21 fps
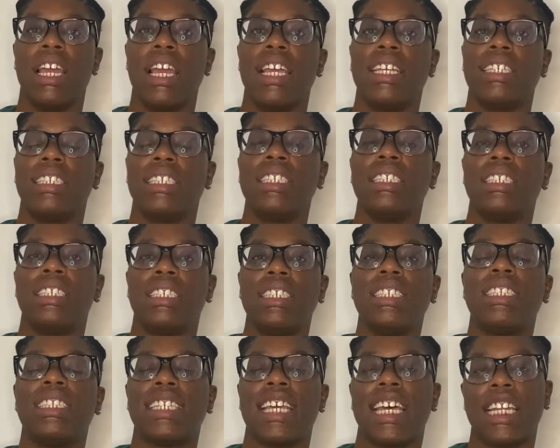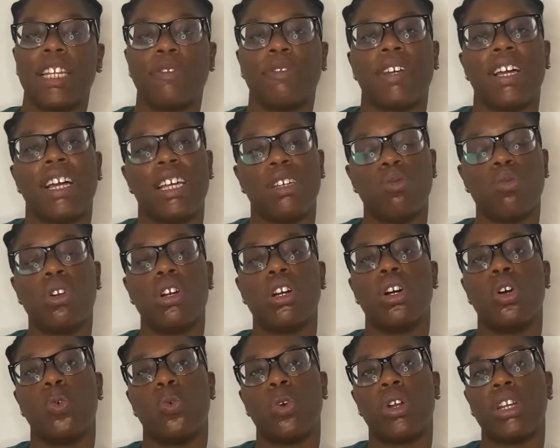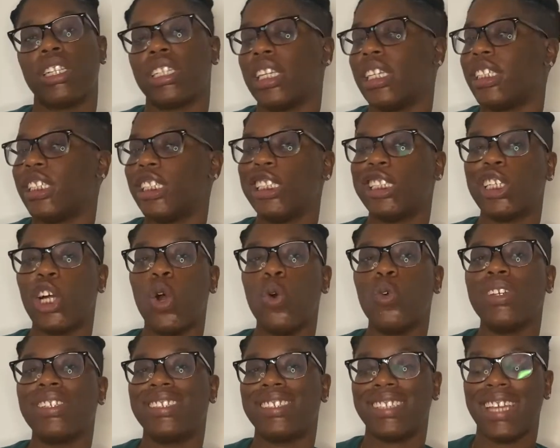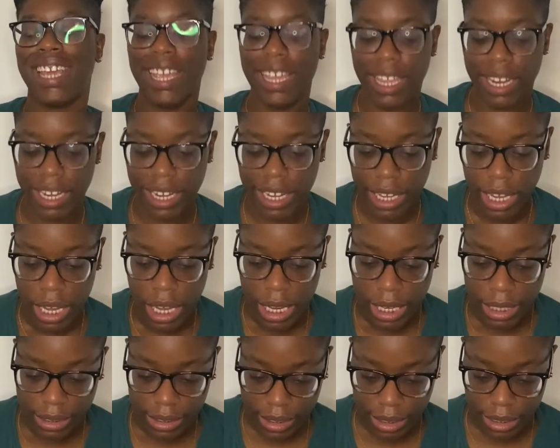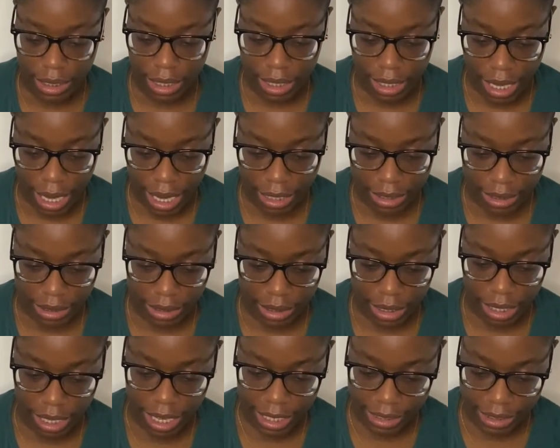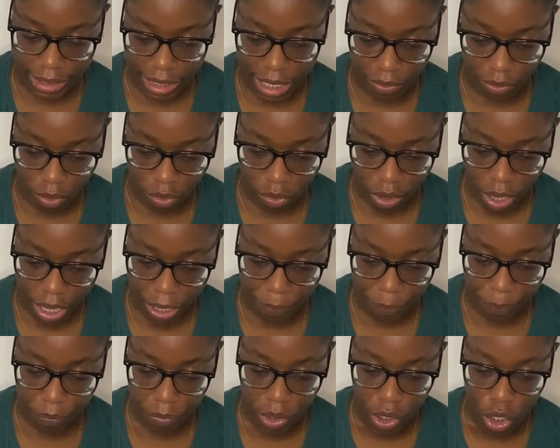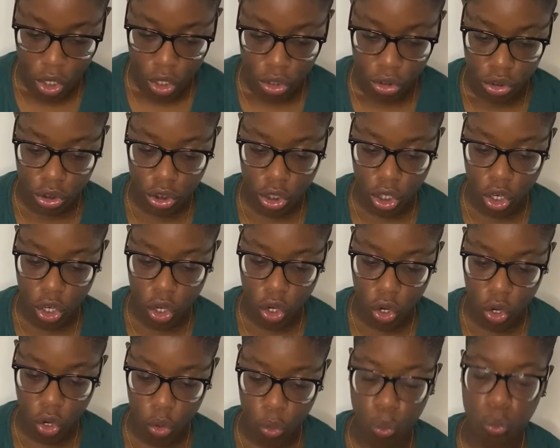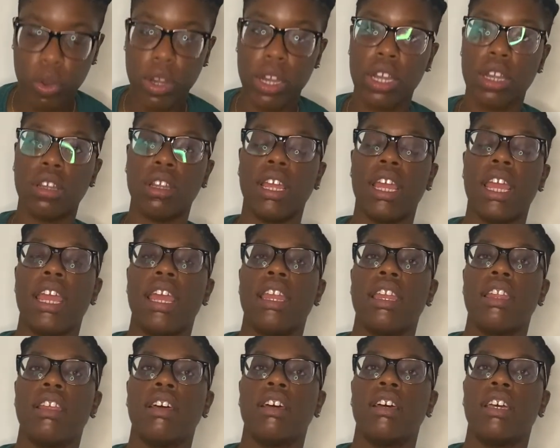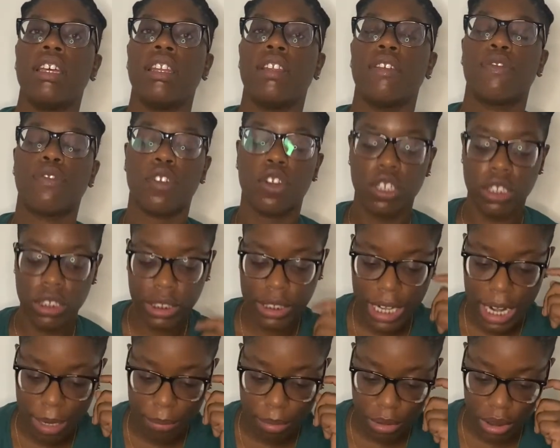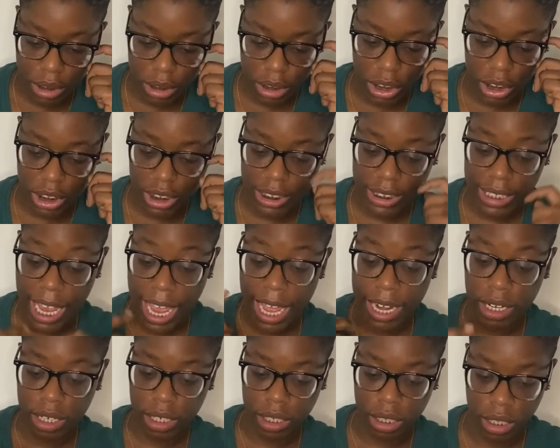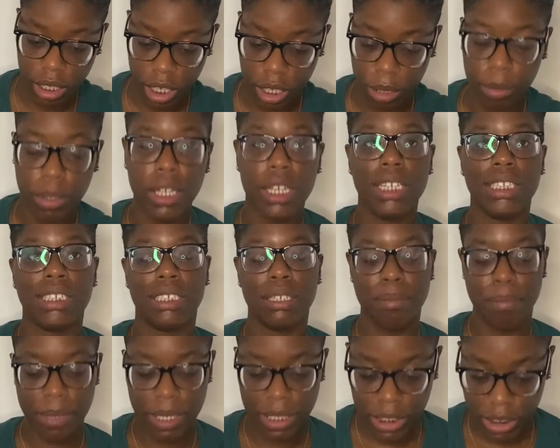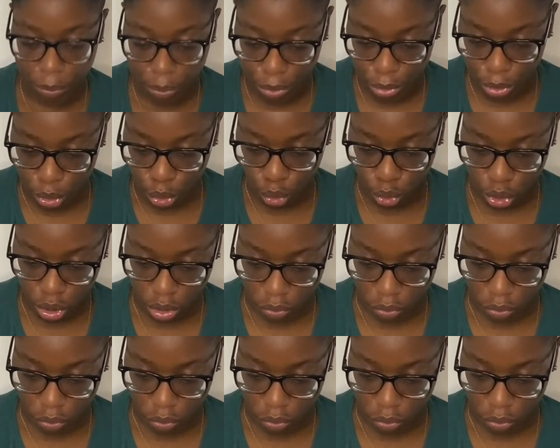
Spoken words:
she's satisfied with her work, and she's always taking it to the next level, right? So we're in the first chapter, she's at a club. She meets a producer,